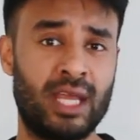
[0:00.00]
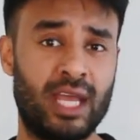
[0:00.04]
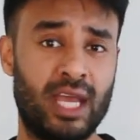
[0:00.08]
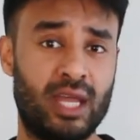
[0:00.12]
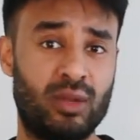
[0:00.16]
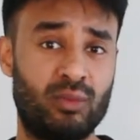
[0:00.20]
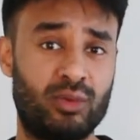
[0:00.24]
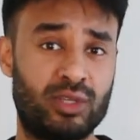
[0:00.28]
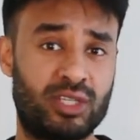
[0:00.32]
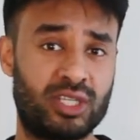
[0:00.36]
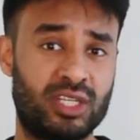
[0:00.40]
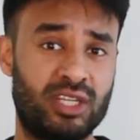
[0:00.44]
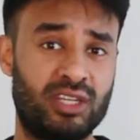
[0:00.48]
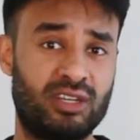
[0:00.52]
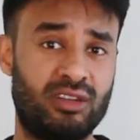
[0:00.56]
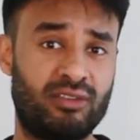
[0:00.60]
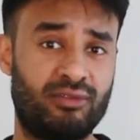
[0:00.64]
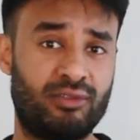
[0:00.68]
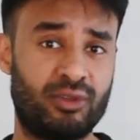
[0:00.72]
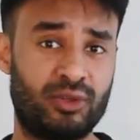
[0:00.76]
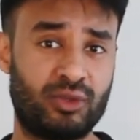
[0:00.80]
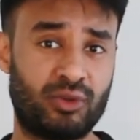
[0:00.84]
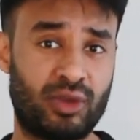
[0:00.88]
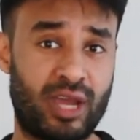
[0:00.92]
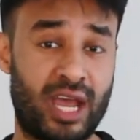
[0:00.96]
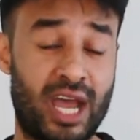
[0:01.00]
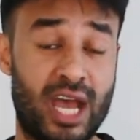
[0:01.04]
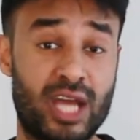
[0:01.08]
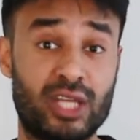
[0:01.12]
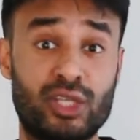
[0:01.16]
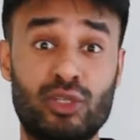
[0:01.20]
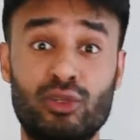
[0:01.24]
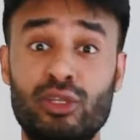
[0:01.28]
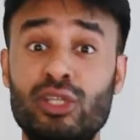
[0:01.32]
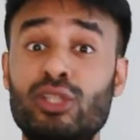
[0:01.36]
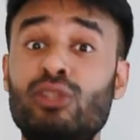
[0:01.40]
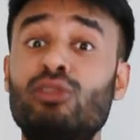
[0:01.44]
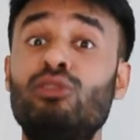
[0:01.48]
in which an individual has,
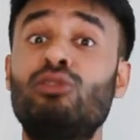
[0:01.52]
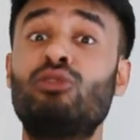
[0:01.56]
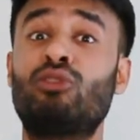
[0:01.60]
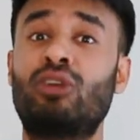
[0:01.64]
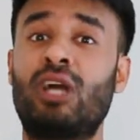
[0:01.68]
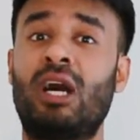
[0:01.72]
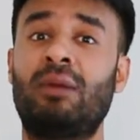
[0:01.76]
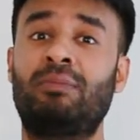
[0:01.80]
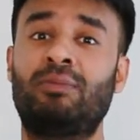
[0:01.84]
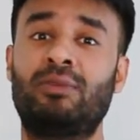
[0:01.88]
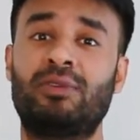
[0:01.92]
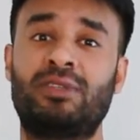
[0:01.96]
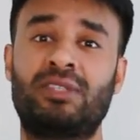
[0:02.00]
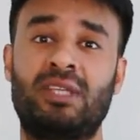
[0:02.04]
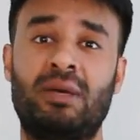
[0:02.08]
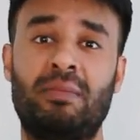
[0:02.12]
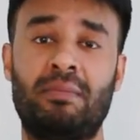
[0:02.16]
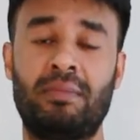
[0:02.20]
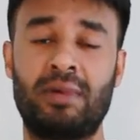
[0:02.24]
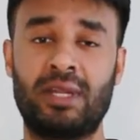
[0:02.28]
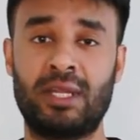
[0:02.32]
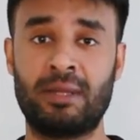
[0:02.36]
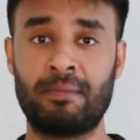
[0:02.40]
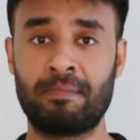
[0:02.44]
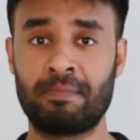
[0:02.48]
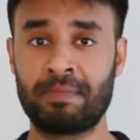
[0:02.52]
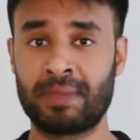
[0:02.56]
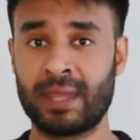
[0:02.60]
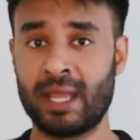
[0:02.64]
you need to look up to somebody.